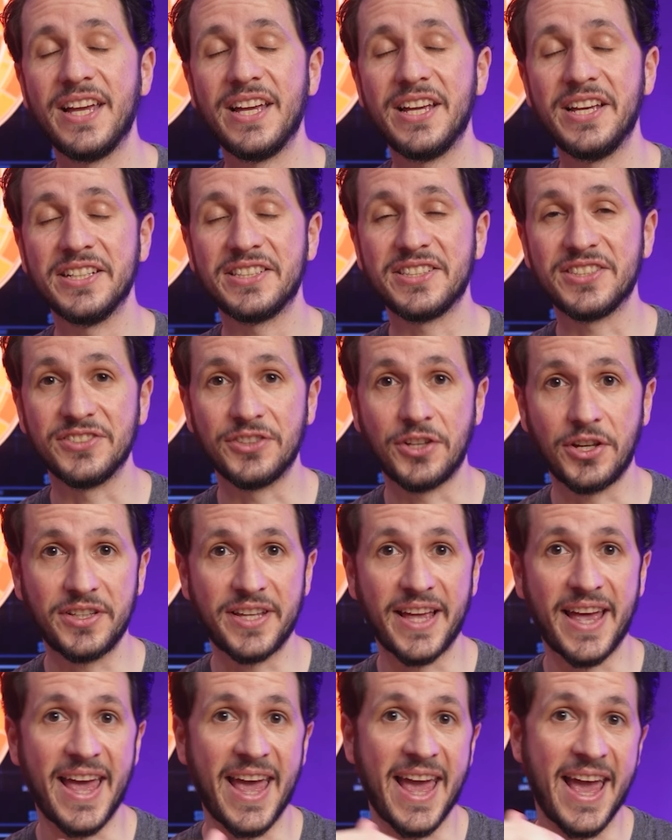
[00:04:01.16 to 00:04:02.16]
is not
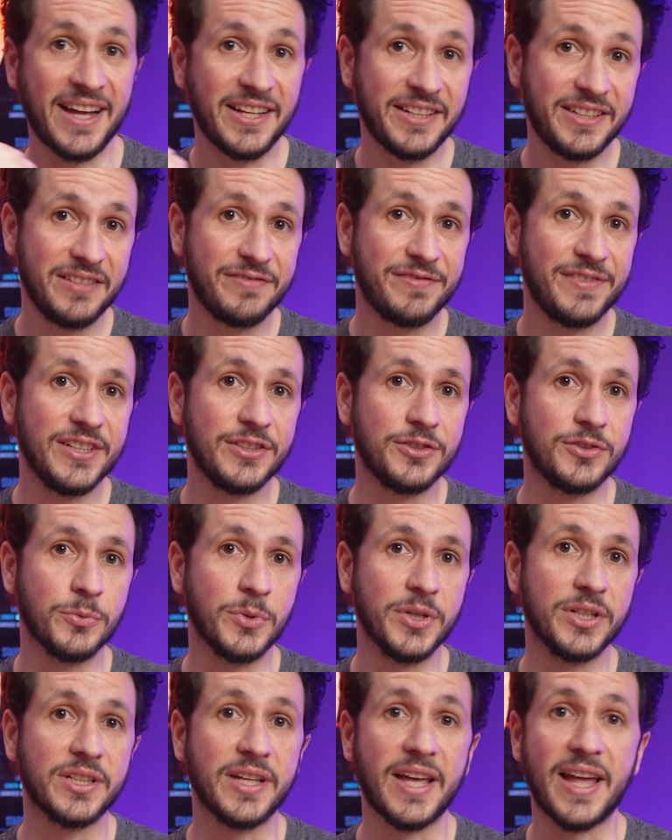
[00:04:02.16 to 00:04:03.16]
actively
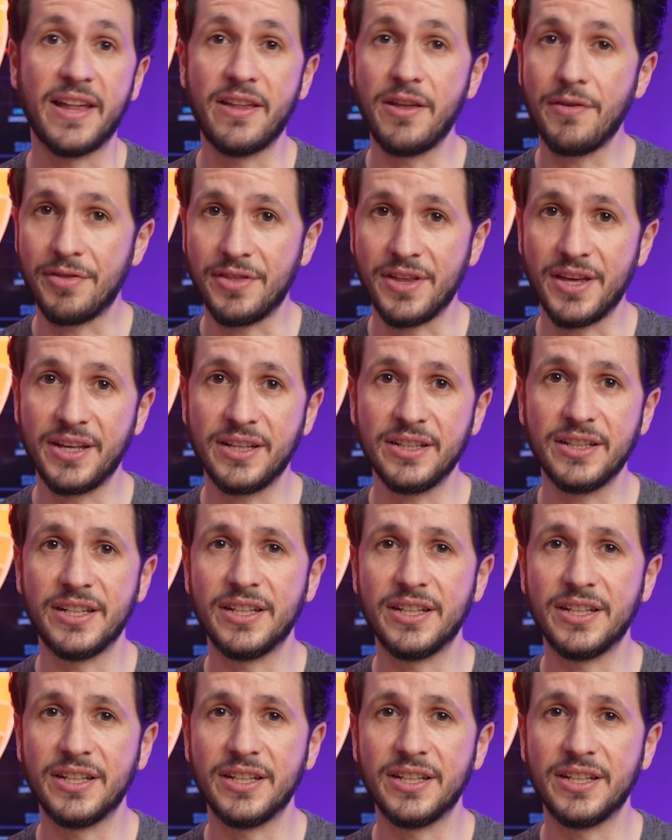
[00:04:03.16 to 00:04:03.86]
doing anything.